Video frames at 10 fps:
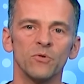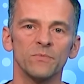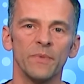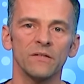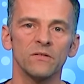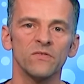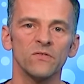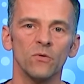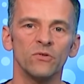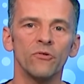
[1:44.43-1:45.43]
perspectives
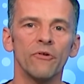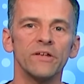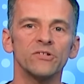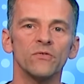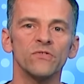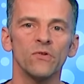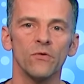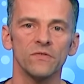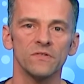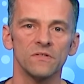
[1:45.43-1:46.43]
on your range of
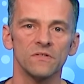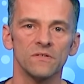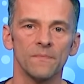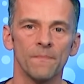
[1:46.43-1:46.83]
services.